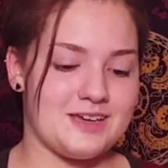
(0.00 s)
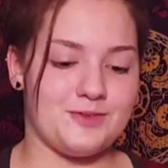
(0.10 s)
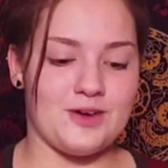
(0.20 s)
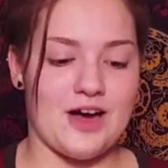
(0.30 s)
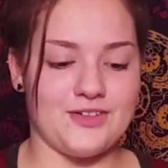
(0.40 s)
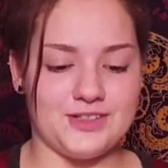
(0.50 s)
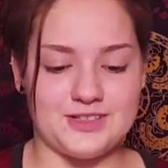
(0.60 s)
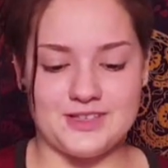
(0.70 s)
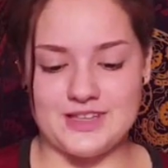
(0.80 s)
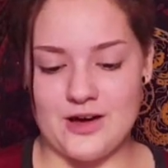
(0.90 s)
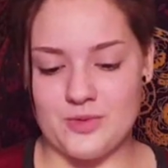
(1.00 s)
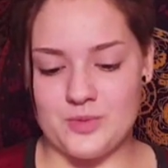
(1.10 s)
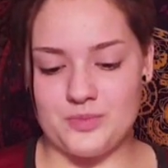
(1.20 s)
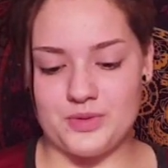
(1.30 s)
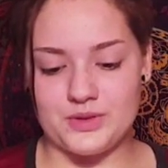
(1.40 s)
If you haven't listened to this
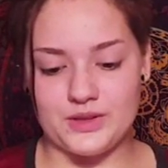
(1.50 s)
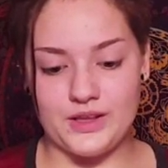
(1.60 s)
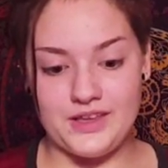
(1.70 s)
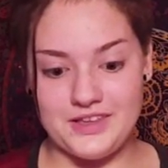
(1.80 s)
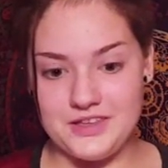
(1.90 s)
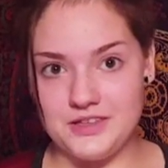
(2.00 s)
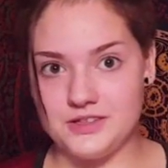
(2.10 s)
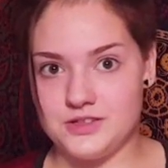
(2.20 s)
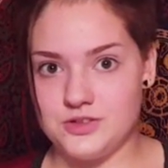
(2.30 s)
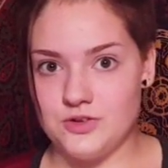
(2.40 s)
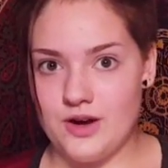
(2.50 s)
album, please do.